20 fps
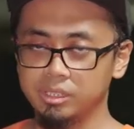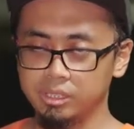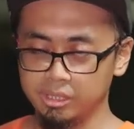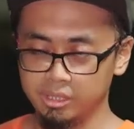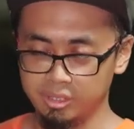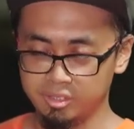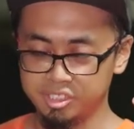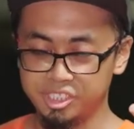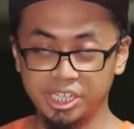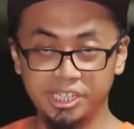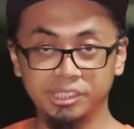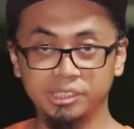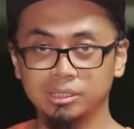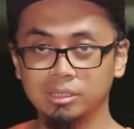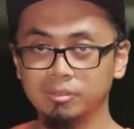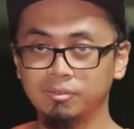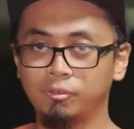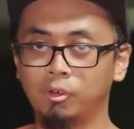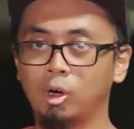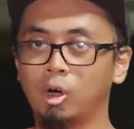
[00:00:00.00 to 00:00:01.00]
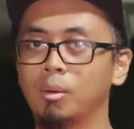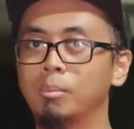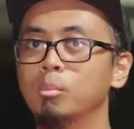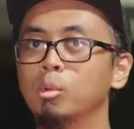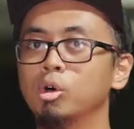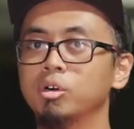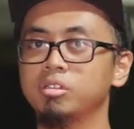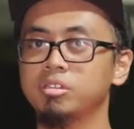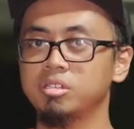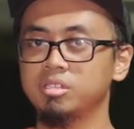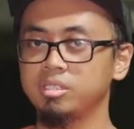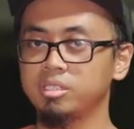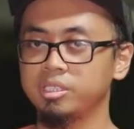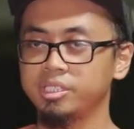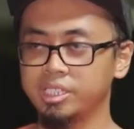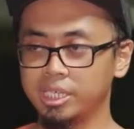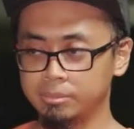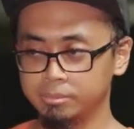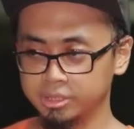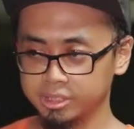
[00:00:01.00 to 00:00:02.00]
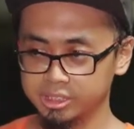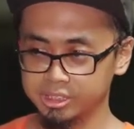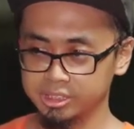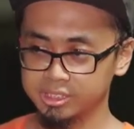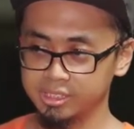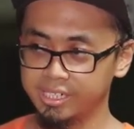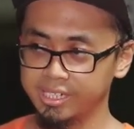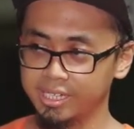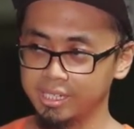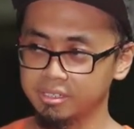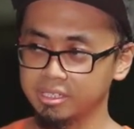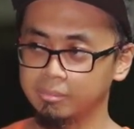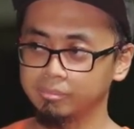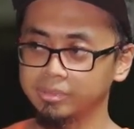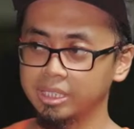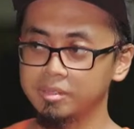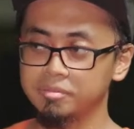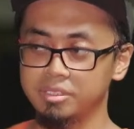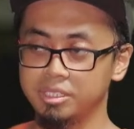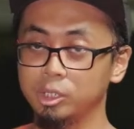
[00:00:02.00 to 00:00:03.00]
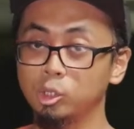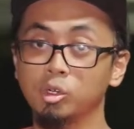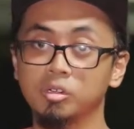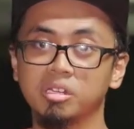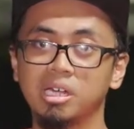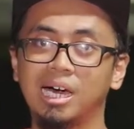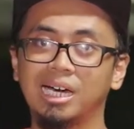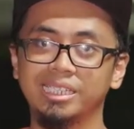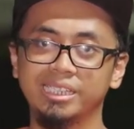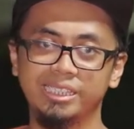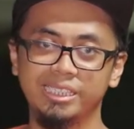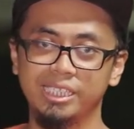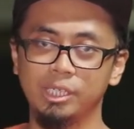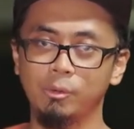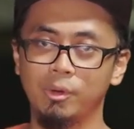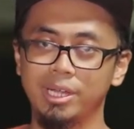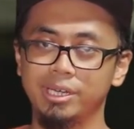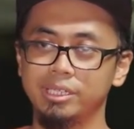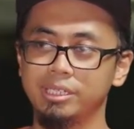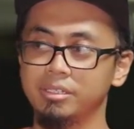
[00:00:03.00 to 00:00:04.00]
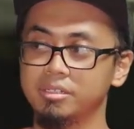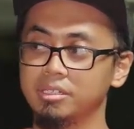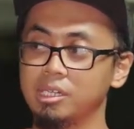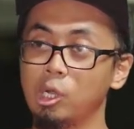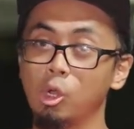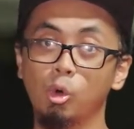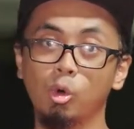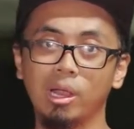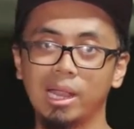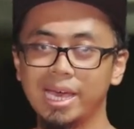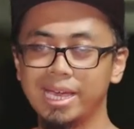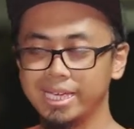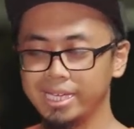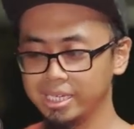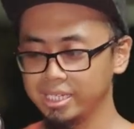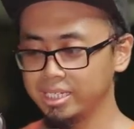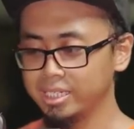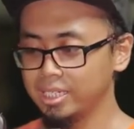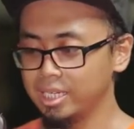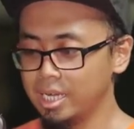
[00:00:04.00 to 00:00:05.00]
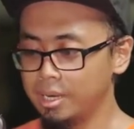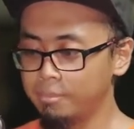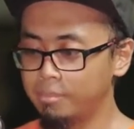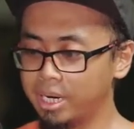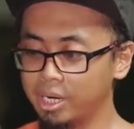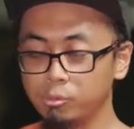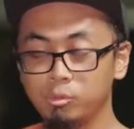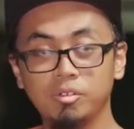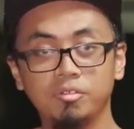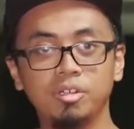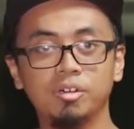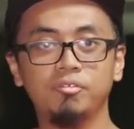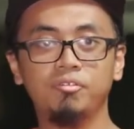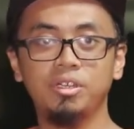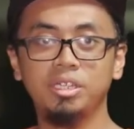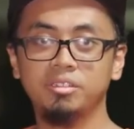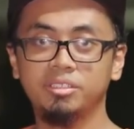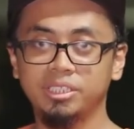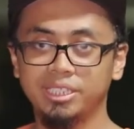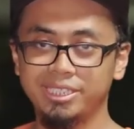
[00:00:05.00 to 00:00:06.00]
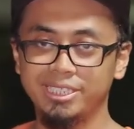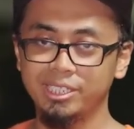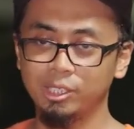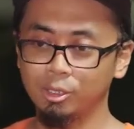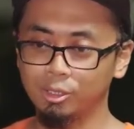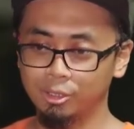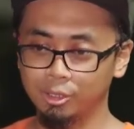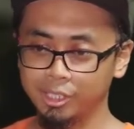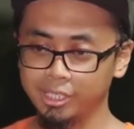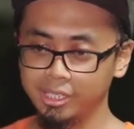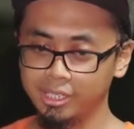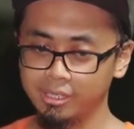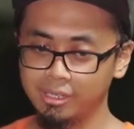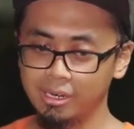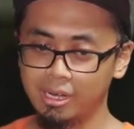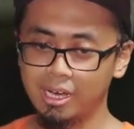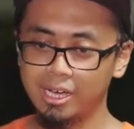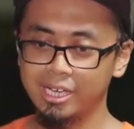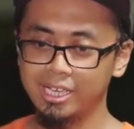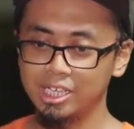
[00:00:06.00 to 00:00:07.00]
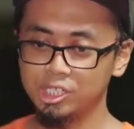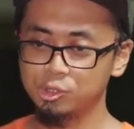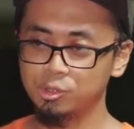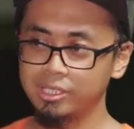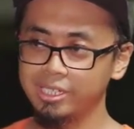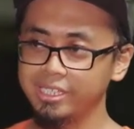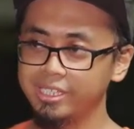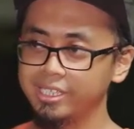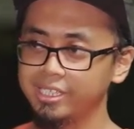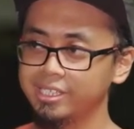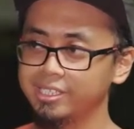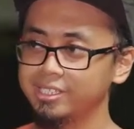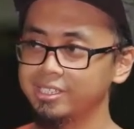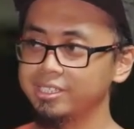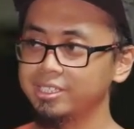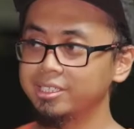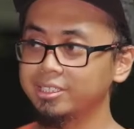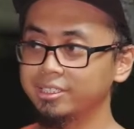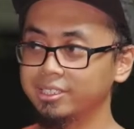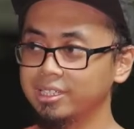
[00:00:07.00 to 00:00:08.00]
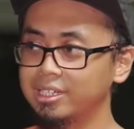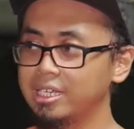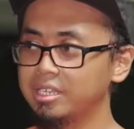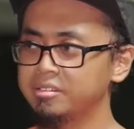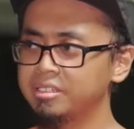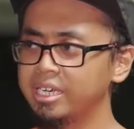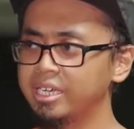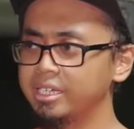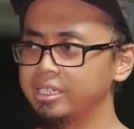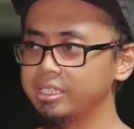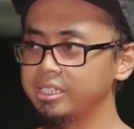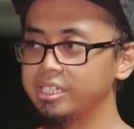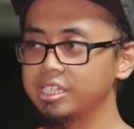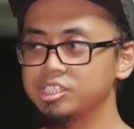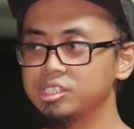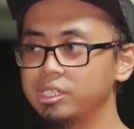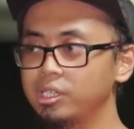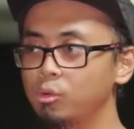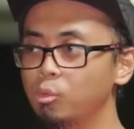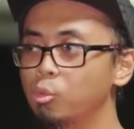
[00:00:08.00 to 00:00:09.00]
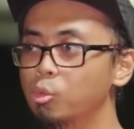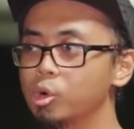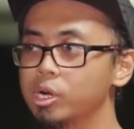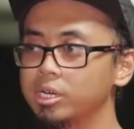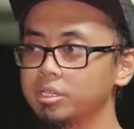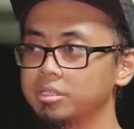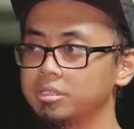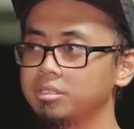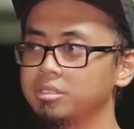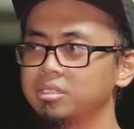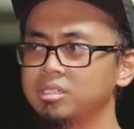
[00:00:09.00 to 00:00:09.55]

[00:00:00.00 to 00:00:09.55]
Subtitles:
it's general for most cameras that sometimes it goes hunting when it's low light. But with the face tracking on, I actually realized that it actually works